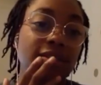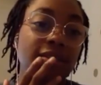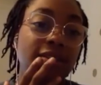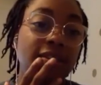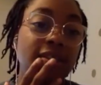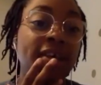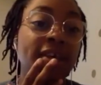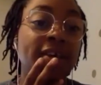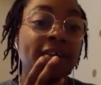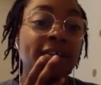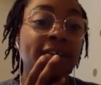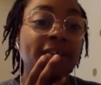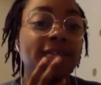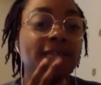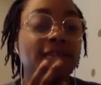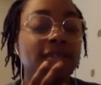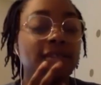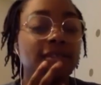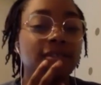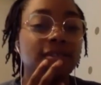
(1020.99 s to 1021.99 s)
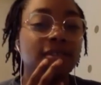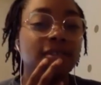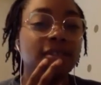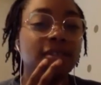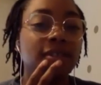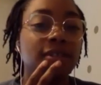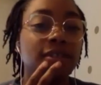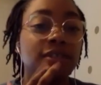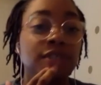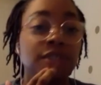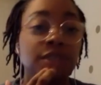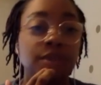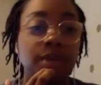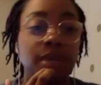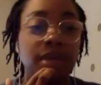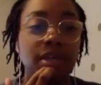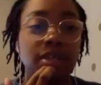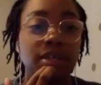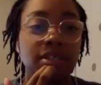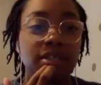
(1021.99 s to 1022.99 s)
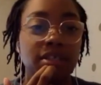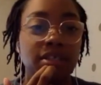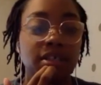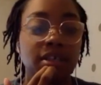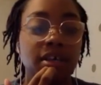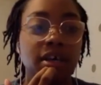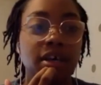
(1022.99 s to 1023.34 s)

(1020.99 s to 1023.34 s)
Yeah. So there's two ways.